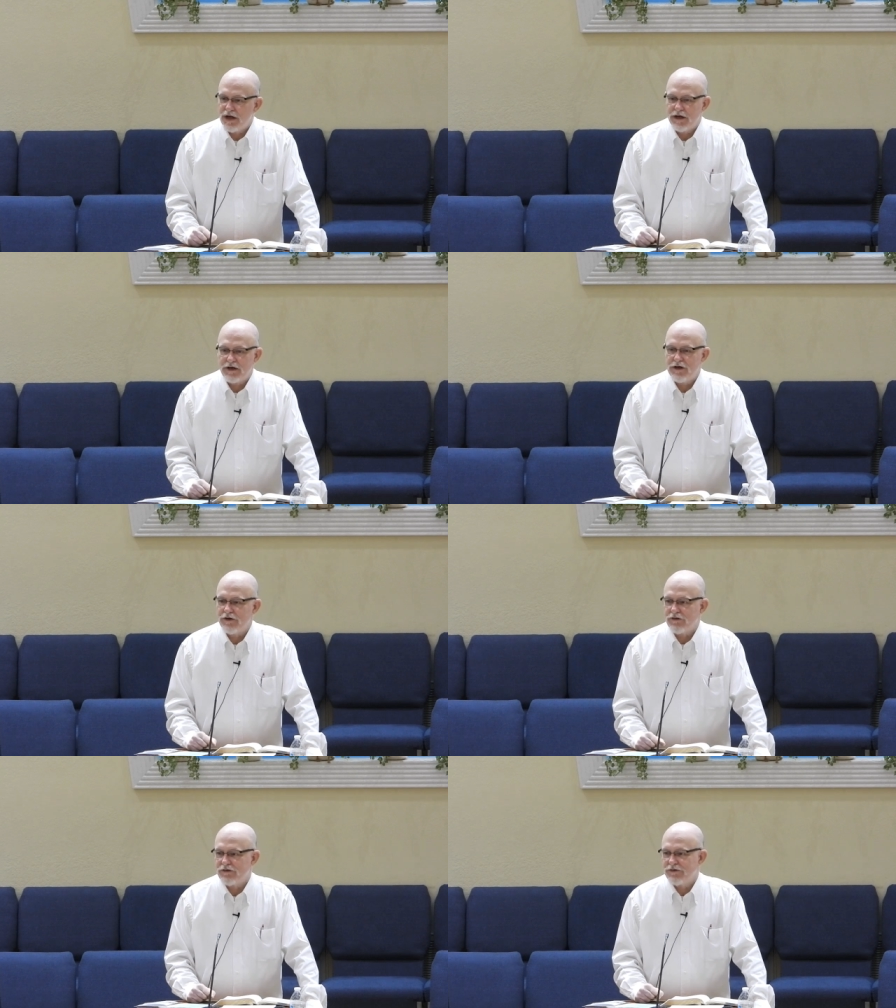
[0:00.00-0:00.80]
God
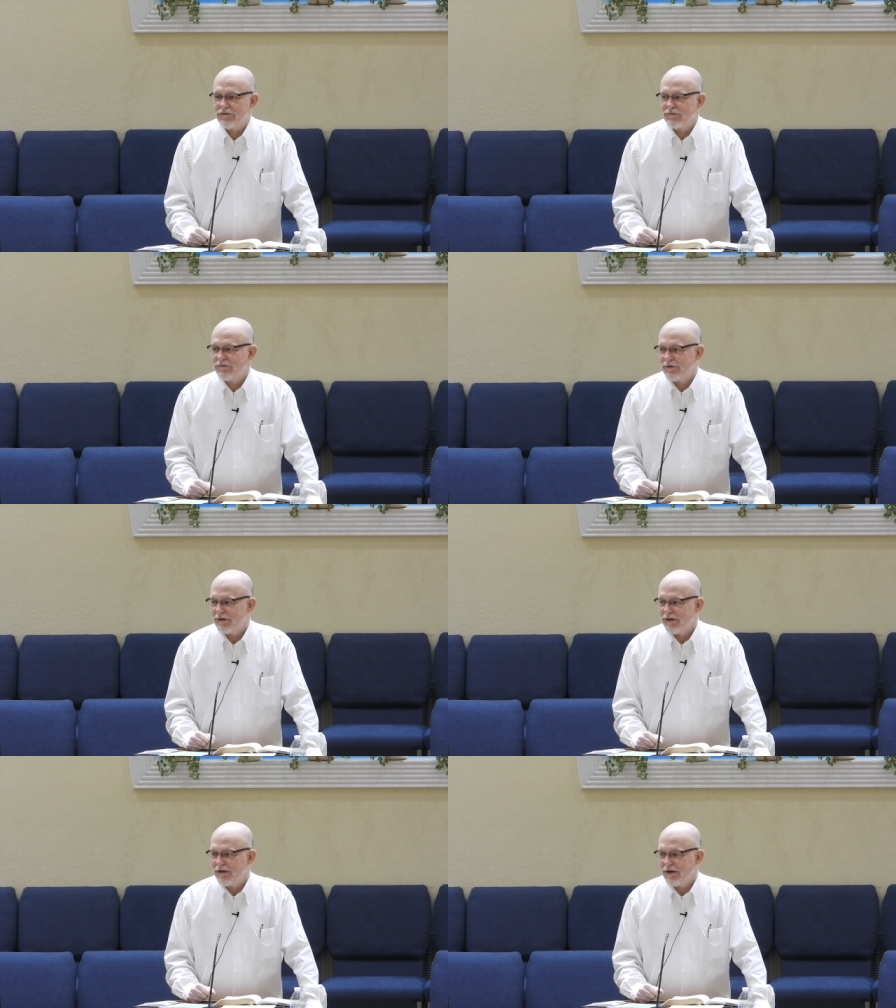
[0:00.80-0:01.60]
heard us.
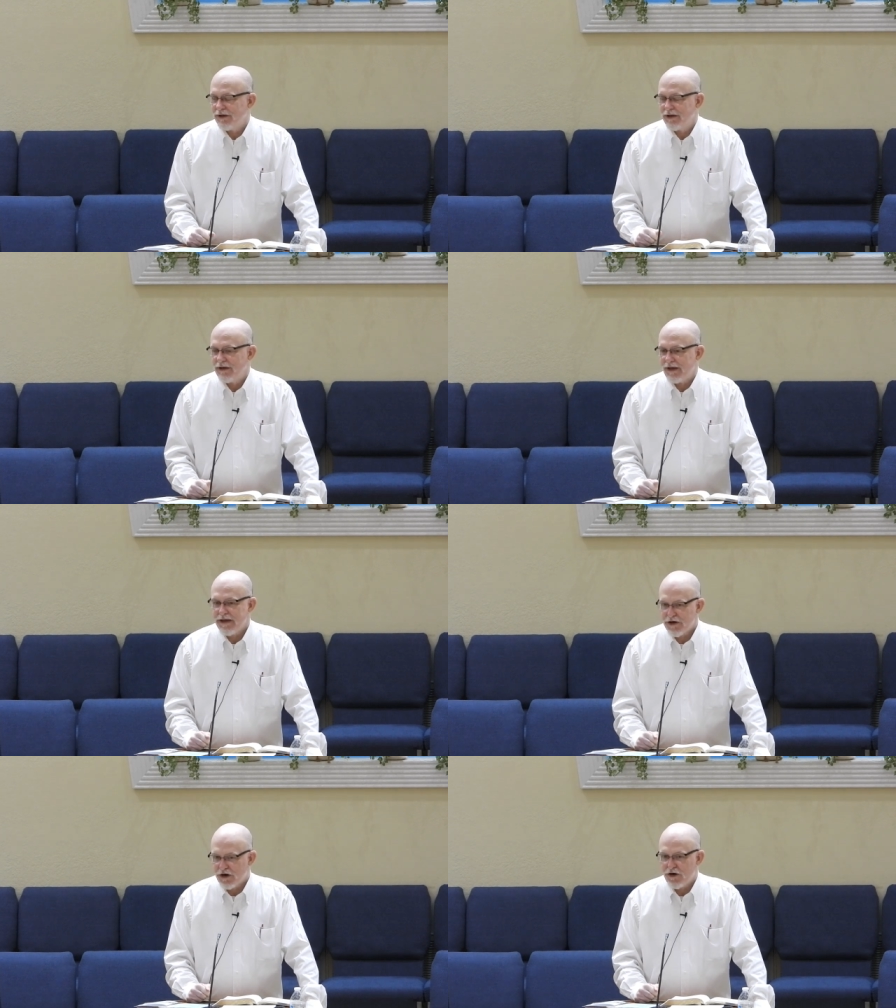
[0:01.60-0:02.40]

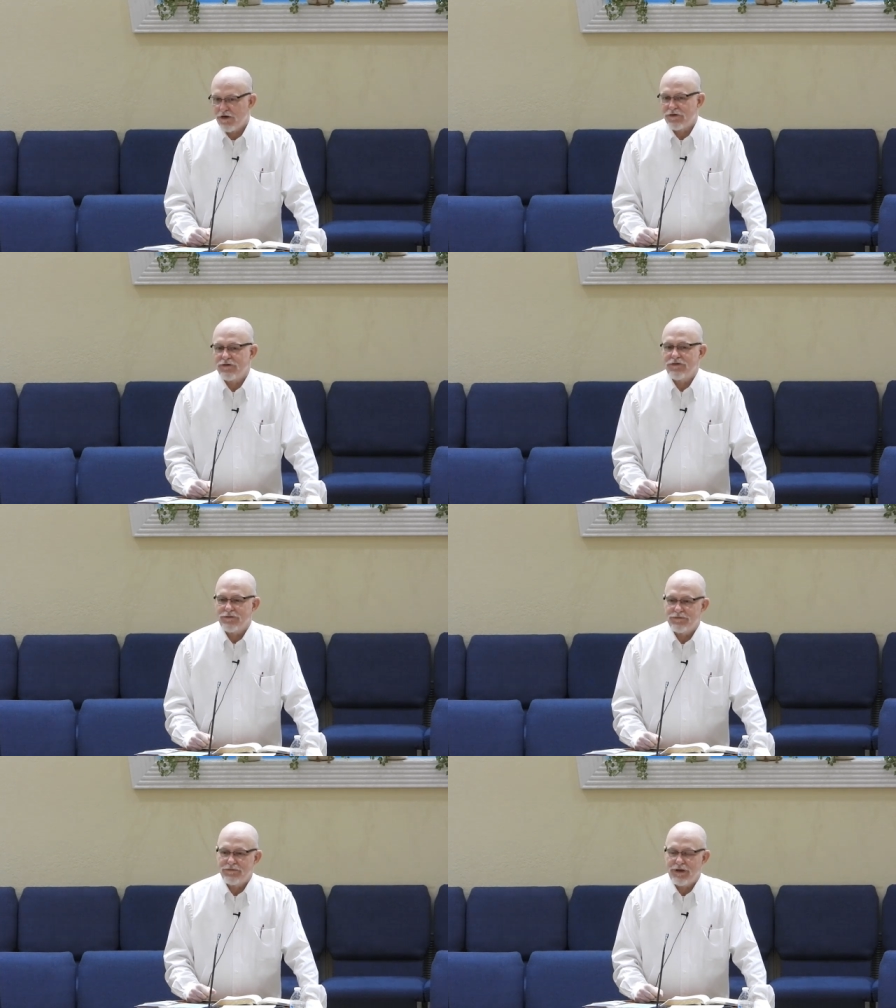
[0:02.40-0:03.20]
He heard
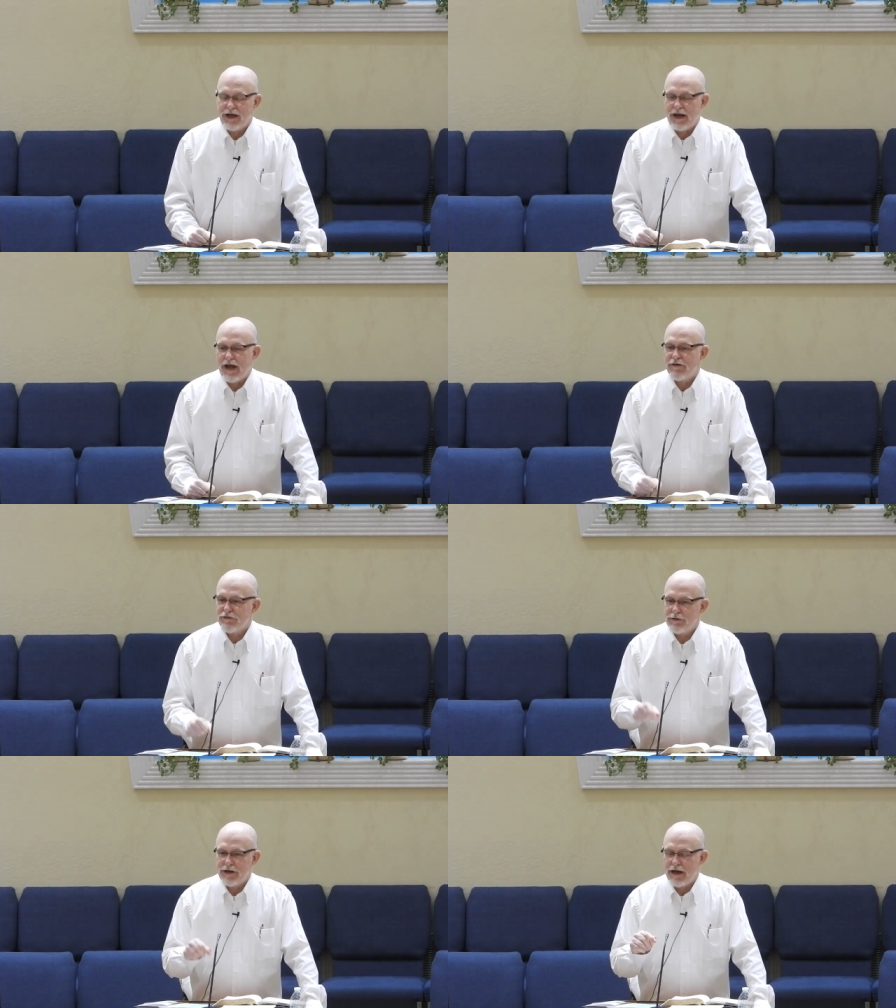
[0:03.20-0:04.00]
us. And
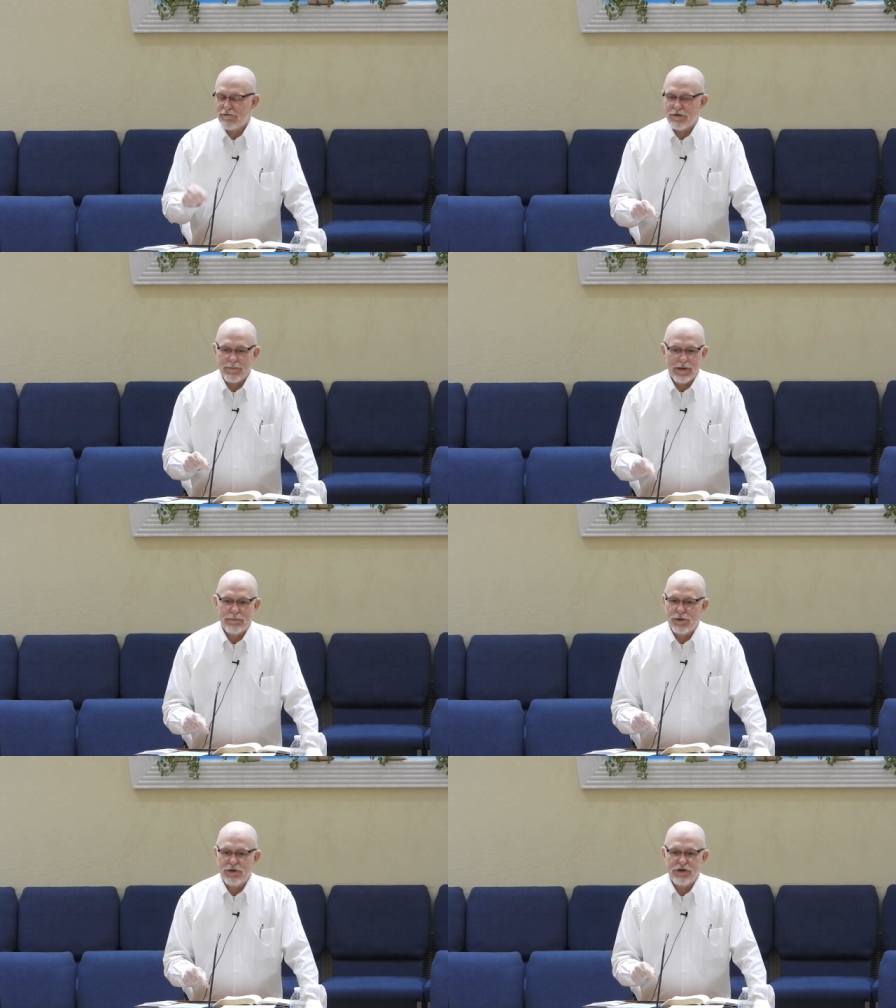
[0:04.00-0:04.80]
every, every
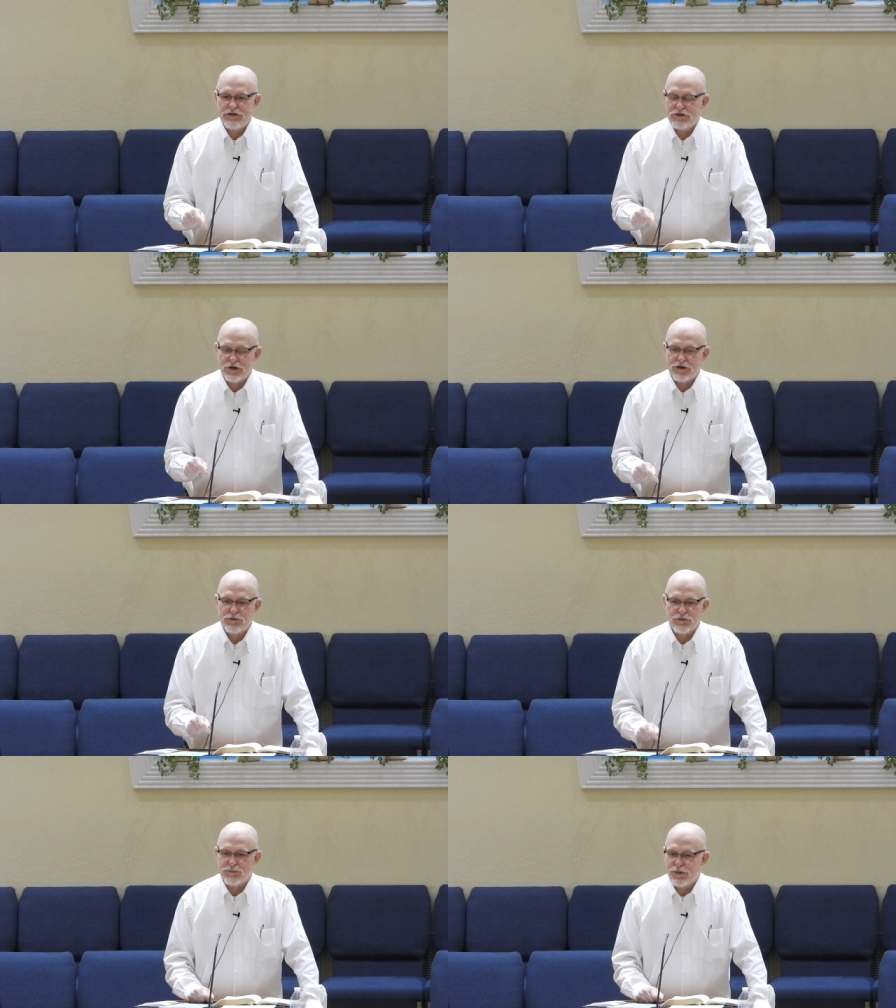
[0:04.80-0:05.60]
member of this
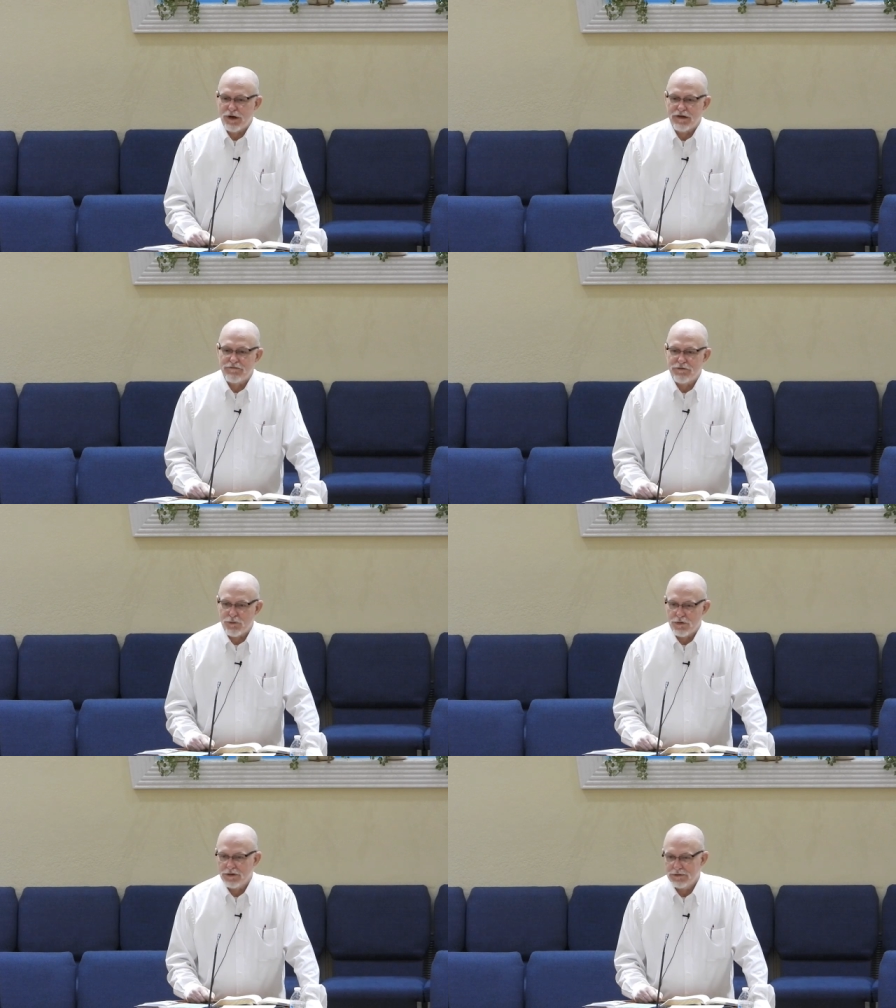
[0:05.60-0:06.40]
church was prayed
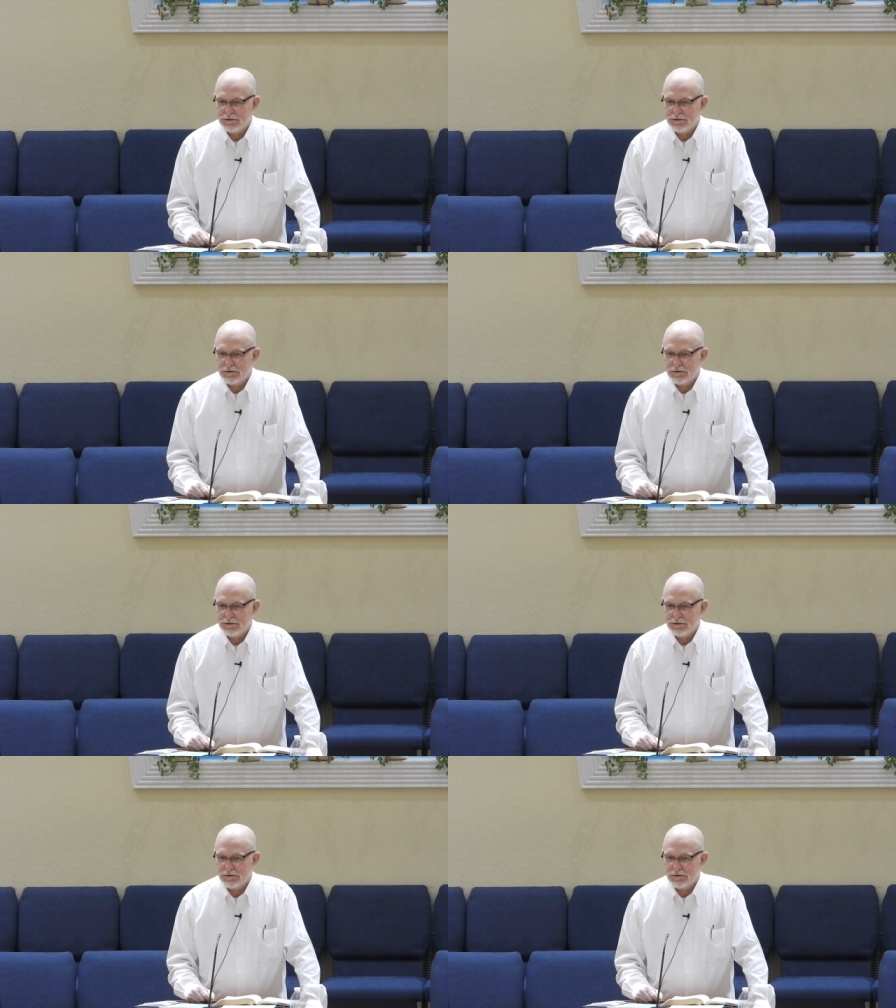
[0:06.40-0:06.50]
for,